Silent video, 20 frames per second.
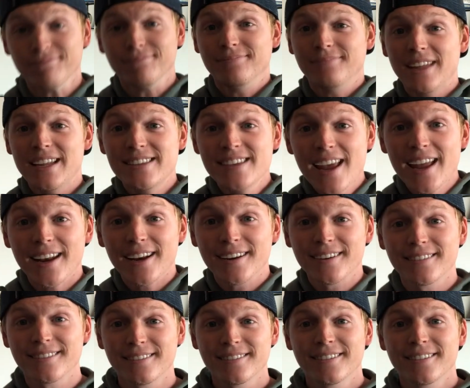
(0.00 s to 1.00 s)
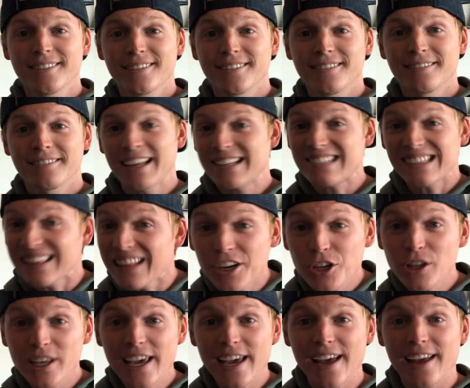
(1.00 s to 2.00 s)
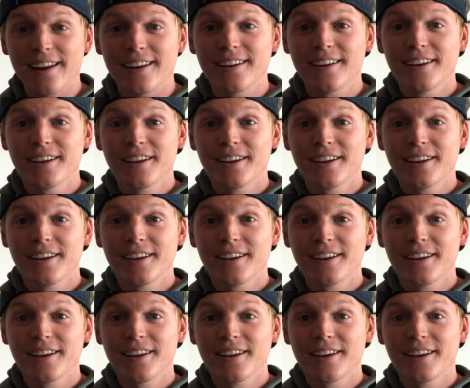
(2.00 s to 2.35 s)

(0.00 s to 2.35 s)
That's it. That's literally it.